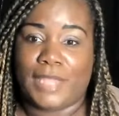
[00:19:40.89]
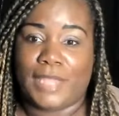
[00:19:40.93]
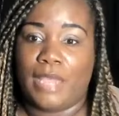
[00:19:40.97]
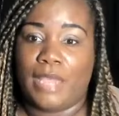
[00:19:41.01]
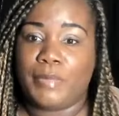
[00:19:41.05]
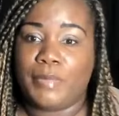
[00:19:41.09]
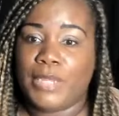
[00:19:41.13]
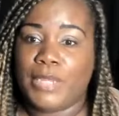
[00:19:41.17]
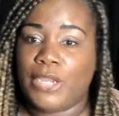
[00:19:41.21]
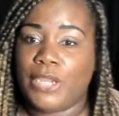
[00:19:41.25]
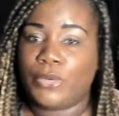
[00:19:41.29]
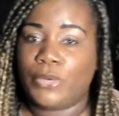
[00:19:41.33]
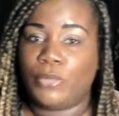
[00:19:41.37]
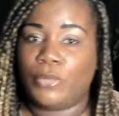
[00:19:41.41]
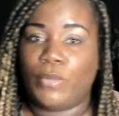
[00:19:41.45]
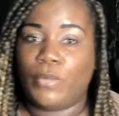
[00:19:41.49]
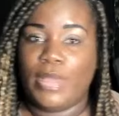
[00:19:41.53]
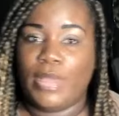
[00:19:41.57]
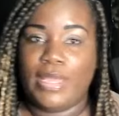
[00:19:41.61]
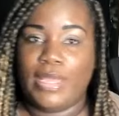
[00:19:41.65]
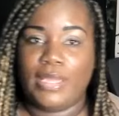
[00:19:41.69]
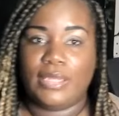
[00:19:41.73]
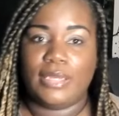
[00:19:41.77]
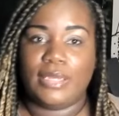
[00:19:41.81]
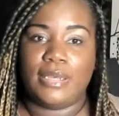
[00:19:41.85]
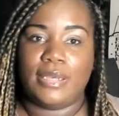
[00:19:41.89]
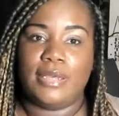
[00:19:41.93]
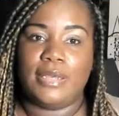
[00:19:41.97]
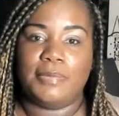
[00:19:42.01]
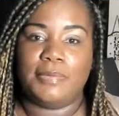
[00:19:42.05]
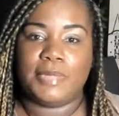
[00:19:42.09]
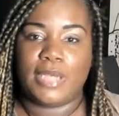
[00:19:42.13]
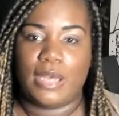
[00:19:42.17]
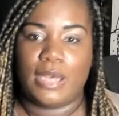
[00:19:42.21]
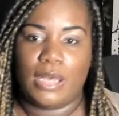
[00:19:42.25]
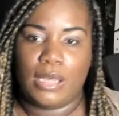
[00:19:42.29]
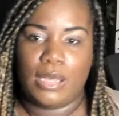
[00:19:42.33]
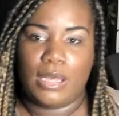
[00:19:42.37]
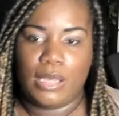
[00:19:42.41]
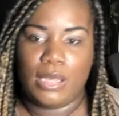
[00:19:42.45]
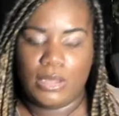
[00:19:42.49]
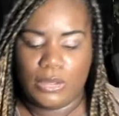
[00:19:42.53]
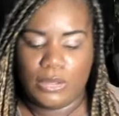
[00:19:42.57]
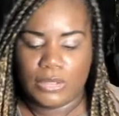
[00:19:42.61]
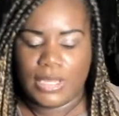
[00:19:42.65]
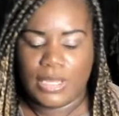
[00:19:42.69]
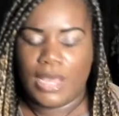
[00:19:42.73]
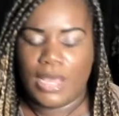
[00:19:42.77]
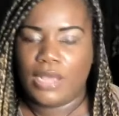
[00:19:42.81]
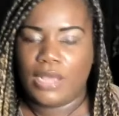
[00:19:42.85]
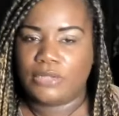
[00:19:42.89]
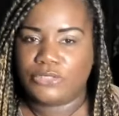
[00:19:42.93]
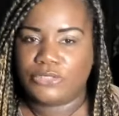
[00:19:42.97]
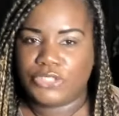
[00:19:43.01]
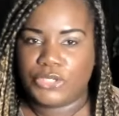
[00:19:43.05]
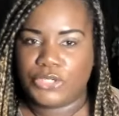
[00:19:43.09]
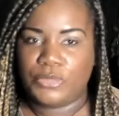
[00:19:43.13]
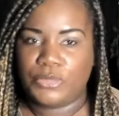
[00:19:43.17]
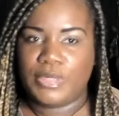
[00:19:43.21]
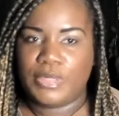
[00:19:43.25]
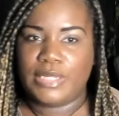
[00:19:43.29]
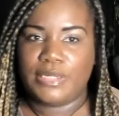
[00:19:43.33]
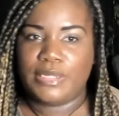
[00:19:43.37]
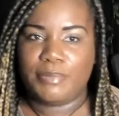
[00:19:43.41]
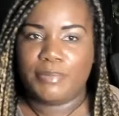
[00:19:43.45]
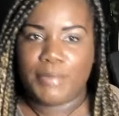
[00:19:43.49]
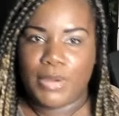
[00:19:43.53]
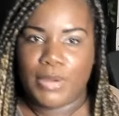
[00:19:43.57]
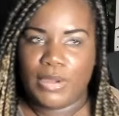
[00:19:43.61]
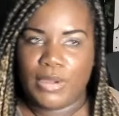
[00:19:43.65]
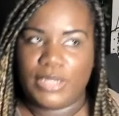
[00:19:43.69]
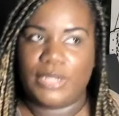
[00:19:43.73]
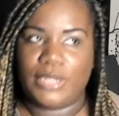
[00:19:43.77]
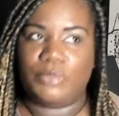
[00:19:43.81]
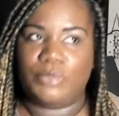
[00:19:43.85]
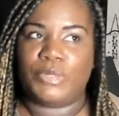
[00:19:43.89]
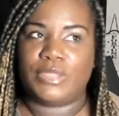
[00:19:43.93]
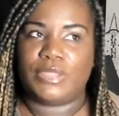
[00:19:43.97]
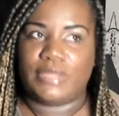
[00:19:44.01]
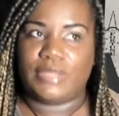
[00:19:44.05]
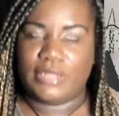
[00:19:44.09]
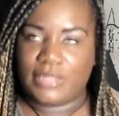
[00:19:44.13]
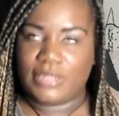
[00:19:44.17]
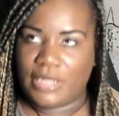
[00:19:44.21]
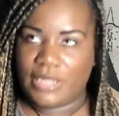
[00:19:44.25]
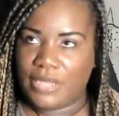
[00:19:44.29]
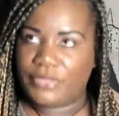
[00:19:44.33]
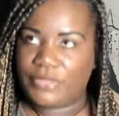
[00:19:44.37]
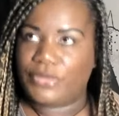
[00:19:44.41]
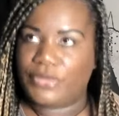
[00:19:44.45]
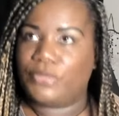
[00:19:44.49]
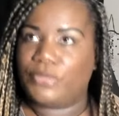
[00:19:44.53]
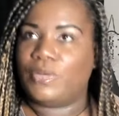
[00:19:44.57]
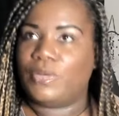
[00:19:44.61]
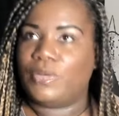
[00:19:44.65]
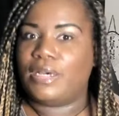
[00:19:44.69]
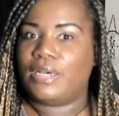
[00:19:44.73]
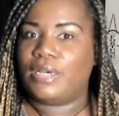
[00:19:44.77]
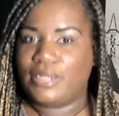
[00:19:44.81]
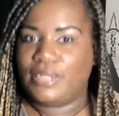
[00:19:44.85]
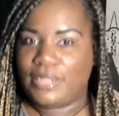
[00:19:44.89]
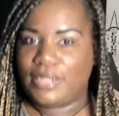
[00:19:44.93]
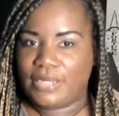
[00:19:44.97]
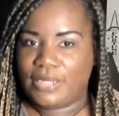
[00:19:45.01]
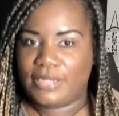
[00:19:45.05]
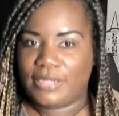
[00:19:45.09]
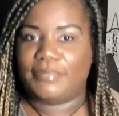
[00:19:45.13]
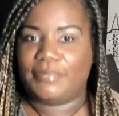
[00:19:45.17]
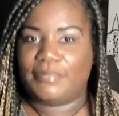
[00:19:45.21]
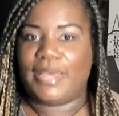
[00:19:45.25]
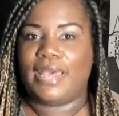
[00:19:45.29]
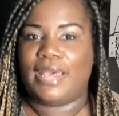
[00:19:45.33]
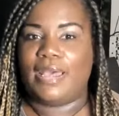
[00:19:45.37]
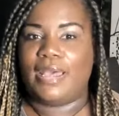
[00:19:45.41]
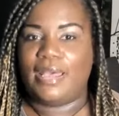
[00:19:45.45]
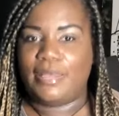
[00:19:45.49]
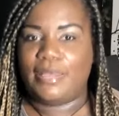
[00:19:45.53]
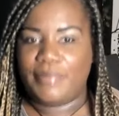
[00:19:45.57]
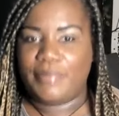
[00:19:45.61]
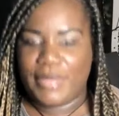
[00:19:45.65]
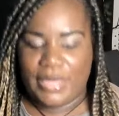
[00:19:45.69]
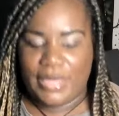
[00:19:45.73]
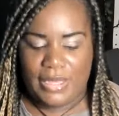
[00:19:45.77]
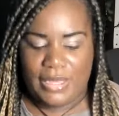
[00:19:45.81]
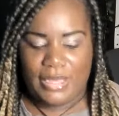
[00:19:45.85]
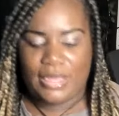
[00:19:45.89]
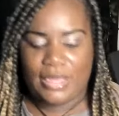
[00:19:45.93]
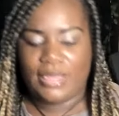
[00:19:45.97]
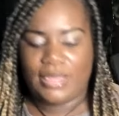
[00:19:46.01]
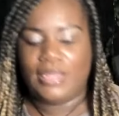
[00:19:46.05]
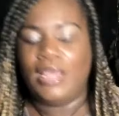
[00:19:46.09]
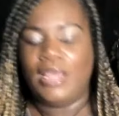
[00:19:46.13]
I'm hearing wake up call, caught you in the morning with another one in my bed.